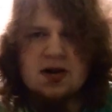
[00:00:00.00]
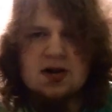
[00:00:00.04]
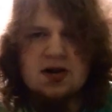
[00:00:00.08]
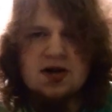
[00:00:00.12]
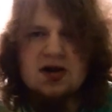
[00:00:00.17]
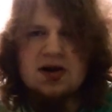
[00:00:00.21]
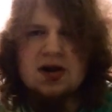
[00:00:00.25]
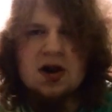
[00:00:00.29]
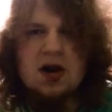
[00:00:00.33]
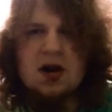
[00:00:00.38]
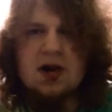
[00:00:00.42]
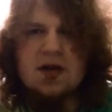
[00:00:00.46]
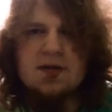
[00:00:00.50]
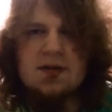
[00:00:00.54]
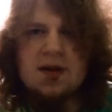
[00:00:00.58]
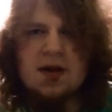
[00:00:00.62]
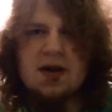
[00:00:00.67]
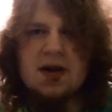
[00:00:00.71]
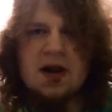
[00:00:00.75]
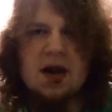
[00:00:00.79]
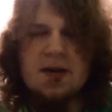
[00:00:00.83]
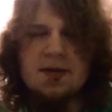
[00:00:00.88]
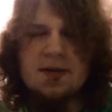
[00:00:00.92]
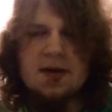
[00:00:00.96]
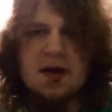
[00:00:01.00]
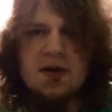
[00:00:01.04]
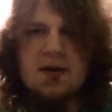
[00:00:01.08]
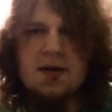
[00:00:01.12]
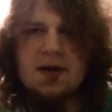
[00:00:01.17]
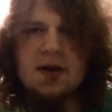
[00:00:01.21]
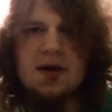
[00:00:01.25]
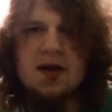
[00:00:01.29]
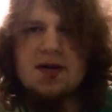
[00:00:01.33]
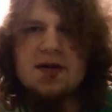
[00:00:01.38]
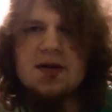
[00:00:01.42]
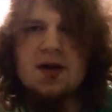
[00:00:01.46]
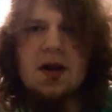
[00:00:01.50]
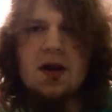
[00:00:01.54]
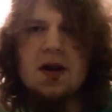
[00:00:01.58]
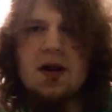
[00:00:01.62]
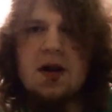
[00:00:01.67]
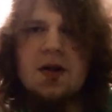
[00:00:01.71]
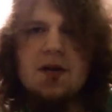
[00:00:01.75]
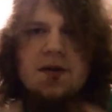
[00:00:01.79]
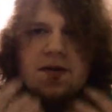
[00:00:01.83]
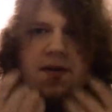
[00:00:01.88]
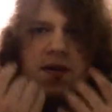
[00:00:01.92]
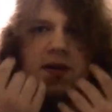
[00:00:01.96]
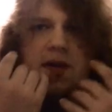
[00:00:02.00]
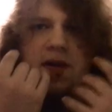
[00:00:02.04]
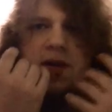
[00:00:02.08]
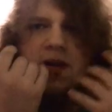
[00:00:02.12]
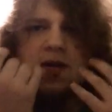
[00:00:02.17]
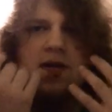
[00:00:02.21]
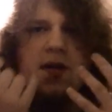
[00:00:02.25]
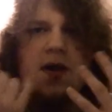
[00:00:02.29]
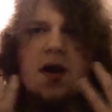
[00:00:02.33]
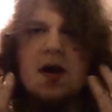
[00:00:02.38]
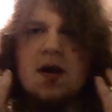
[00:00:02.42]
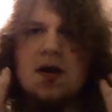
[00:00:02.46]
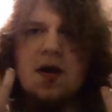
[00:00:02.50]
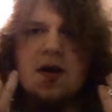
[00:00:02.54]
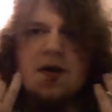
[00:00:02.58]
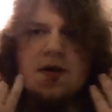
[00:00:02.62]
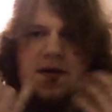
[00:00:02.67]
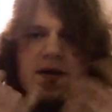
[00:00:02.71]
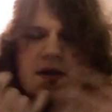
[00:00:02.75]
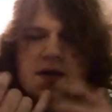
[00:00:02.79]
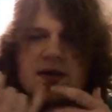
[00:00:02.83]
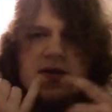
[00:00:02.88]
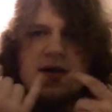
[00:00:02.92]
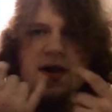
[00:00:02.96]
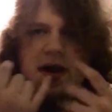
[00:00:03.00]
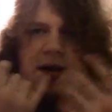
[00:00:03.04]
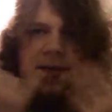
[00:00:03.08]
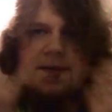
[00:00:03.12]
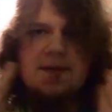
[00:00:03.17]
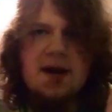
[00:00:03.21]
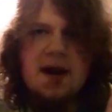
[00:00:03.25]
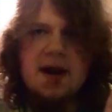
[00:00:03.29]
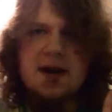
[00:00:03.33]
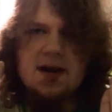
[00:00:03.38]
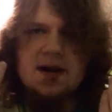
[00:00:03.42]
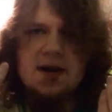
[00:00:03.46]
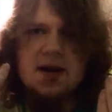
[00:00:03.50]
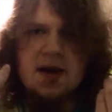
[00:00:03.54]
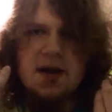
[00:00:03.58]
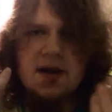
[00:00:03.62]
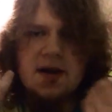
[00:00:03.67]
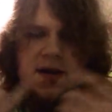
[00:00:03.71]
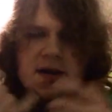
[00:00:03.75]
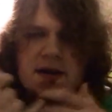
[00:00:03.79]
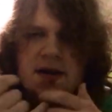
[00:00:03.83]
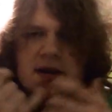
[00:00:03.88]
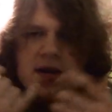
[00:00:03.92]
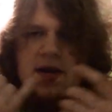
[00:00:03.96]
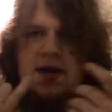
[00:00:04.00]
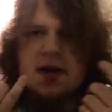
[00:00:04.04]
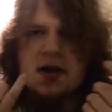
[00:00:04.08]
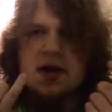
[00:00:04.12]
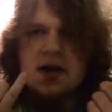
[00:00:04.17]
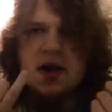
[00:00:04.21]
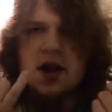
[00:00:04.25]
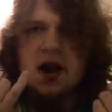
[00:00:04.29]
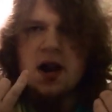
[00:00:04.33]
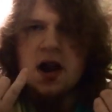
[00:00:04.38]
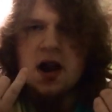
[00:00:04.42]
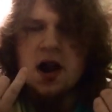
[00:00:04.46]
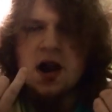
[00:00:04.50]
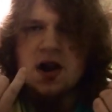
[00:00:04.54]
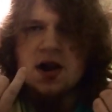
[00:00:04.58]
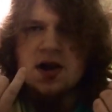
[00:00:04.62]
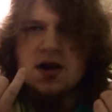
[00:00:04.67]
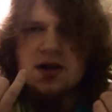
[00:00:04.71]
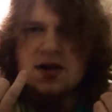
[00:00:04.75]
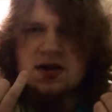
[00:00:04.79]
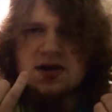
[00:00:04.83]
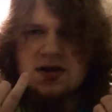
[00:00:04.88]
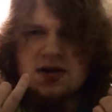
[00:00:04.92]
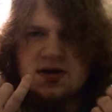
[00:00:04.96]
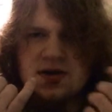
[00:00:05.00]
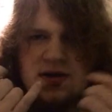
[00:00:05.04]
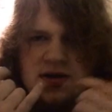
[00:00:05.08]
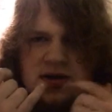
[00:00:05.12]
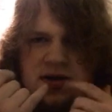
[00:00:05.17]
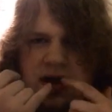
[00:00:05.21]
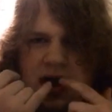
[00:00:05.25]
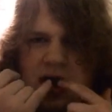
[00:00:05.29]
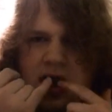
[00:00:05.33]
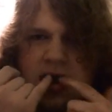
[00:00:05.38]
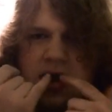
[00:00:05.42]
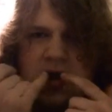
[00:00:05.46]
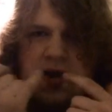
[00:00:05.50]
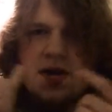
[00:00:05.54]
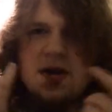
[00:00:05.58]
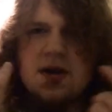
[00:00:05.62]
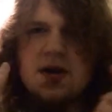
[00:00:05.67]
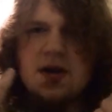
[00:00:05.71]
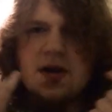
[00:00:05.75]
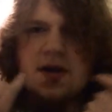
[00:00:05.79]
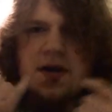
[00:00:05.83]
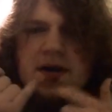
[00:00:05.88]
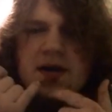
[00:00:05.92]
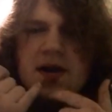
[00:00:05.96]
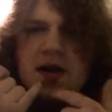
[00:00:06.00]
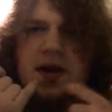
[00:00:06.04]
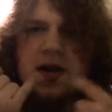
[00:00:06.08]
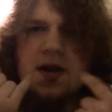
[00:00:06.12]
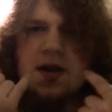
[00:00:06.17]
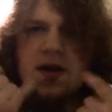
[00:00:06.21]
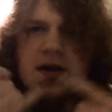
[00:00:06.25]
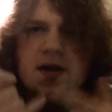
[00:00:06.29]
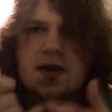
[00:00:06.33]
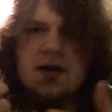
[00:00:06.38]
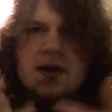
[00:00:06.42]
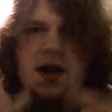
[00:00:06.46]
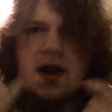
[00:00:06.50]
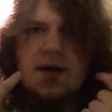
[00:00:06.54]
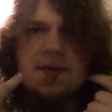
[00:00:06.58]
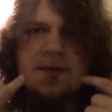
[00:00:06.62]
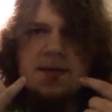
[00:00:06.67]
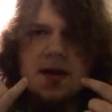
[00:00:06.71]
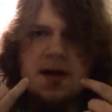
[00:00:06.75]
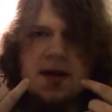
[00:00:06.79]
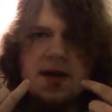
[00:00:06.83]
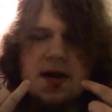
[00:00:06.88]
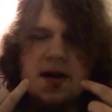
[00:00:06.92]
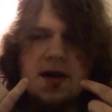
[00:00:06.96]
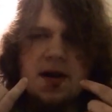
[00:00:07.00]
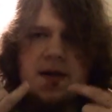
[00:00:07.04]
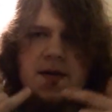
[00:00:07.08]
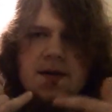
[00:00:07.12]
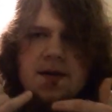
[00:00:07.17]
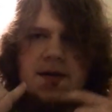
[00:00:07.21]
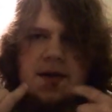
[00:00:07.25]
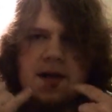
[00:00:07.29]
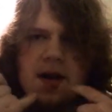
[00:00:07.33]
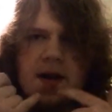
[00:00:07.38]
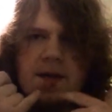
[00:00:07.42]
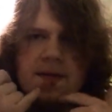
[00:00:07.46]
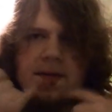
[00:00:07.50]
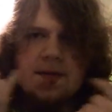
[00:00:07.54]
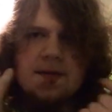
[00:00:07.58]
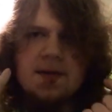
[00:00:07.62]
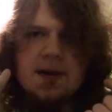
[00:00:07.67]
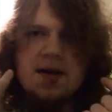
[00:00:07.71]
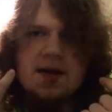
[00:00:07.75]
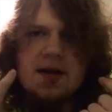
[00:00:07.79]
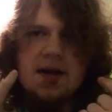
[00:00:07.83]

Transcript: it's all over my tongue, by the way. It's all over. It's all over. It's not packed together. I usually don't even let it go top of my teeth, up to my